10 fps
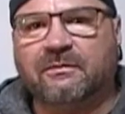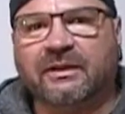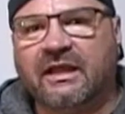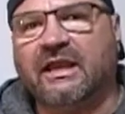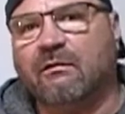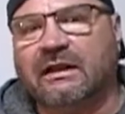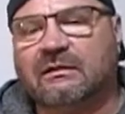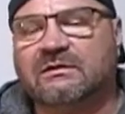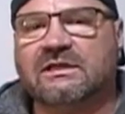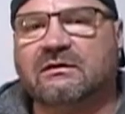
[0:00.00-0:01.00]
play while
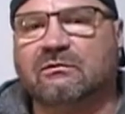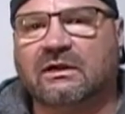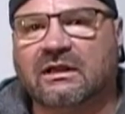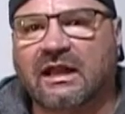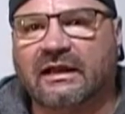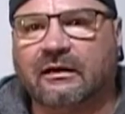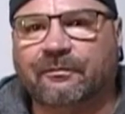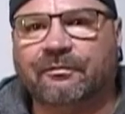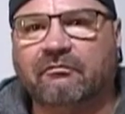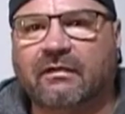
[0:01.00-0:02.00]
I was in the recliner.
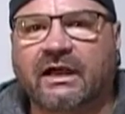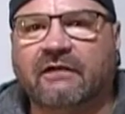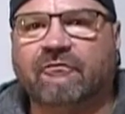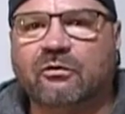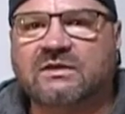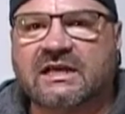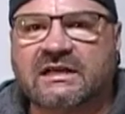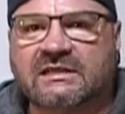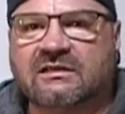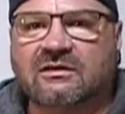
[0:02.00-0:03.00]
My
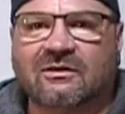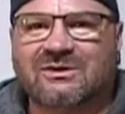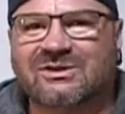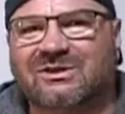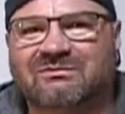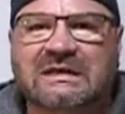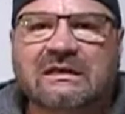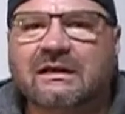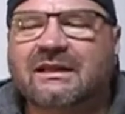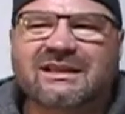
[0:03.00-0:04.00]
full-size guitars are a
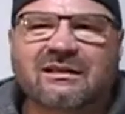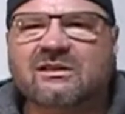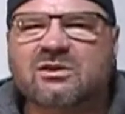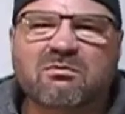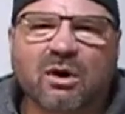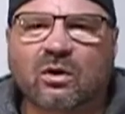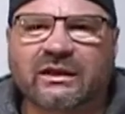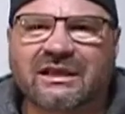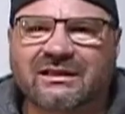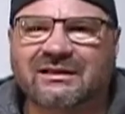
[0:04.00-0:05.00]
little too
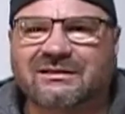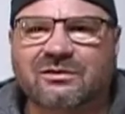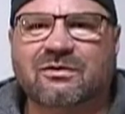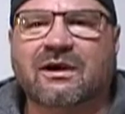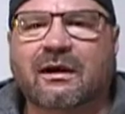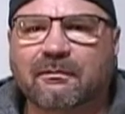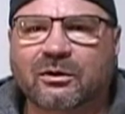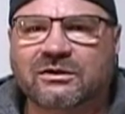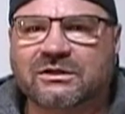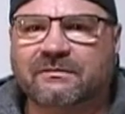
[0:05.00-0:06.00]
bulky, a little too
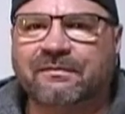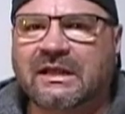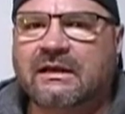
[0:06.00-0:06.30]
cumbersome.